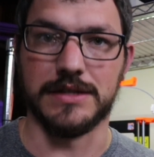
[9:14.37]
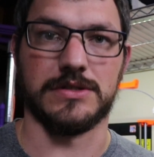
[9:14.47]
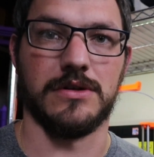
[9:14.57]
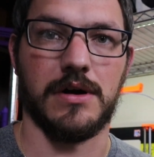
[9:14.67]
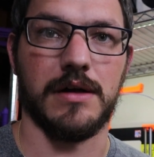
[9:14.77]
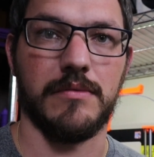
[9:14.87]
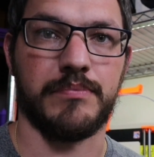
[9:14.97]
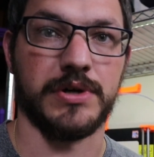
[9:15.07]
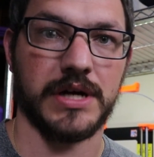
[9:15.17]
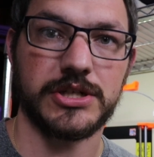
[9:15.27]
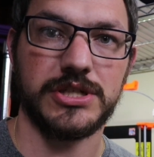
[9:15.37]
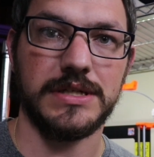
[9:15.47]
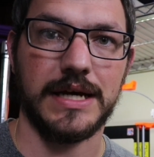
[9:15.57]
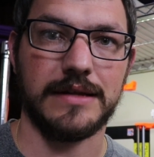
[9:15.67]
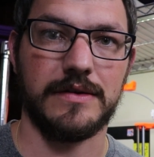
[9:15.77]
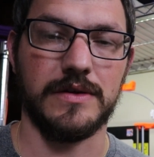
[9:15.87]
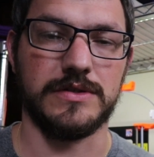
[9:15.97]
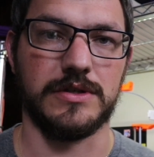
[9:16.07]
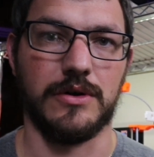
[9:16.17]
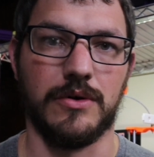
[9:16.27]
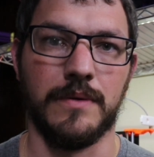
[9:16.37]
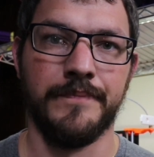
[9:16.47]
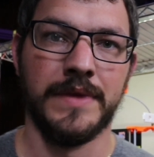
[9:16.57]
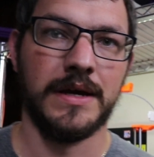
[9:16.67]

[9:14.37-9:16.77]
It's not production yet. So